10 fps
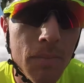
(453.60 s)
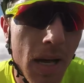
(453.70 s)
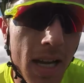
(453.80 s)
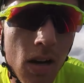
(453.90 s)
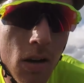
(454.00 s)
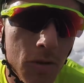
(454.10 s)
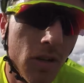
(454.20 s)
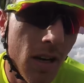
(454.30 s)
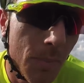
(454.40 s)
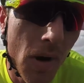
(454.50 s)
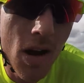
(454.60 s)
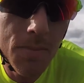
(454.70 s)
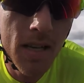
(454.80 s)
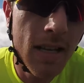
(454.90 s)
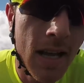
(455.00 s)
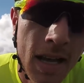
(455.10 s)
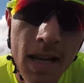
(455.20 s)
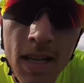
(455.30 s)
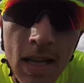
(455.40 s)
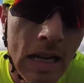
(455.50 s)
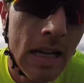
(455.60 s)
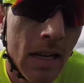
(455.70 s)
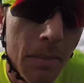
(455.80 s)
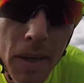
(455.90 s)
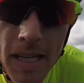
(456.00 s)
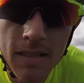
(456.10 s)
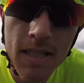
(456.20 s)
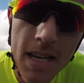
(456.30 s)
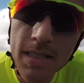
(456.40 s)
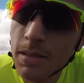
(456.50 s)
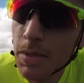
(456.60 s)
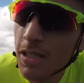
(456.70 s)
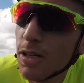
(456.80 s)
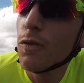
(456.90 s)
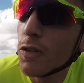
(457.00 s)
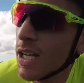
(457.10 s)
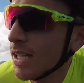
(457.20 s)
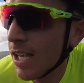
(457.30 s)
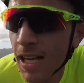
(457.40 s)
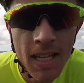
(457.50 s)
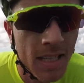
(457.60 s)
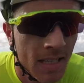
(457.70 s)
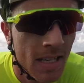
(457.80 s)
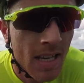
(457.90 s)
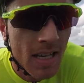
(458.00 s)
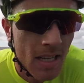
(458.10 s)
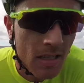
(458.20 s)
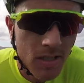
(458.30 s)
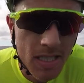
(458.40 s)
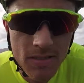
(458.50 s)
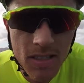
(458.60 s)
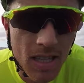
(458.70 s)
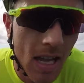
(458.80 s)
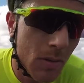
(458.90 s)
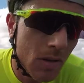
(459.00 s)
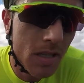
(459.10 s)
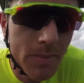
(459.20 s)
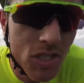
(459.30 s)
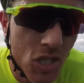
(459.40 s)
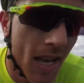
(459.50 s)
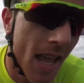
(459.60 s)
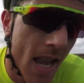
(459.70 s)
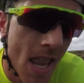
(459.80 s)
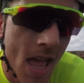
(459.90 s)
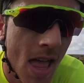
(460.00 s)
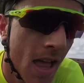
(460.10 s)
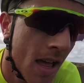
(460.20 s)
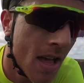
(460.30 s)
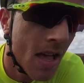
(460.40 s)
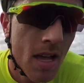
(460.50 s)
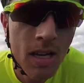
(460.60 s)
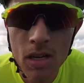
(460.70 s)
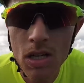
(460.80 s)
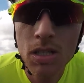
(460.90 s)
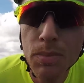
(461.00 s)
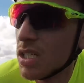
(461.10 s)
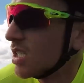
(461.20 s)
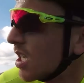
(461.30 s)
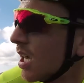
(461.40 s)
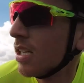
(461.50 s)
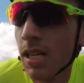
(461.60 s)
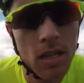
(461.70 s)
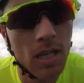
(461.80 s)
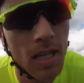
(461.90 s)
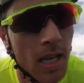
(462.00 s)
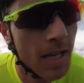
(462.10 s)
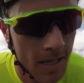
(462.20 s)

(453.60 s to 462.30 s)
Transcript: Back home to the apartment. Back to Daisy, my girlfriend. The rest of the day we're gonna be chilling on the beach, I think.